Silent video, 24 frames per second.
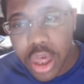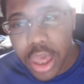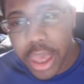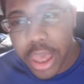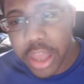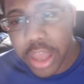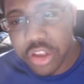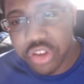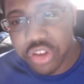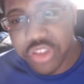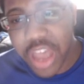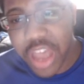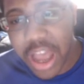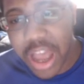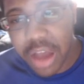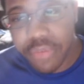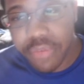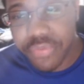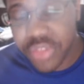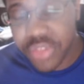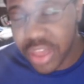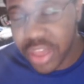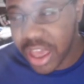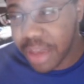and just
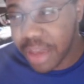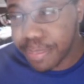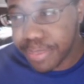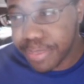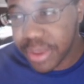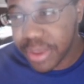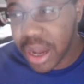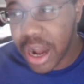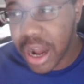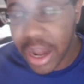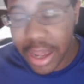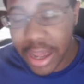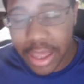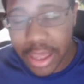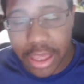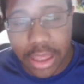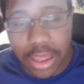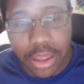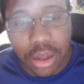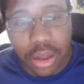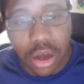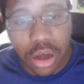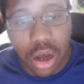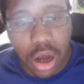have the
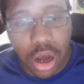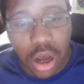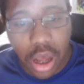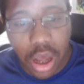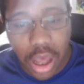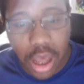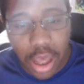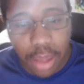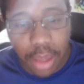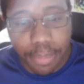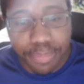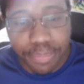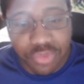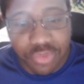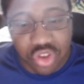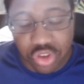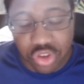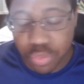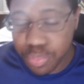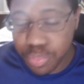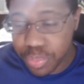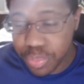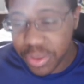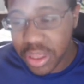FBI
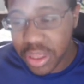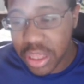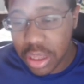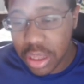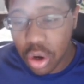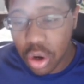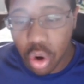just be,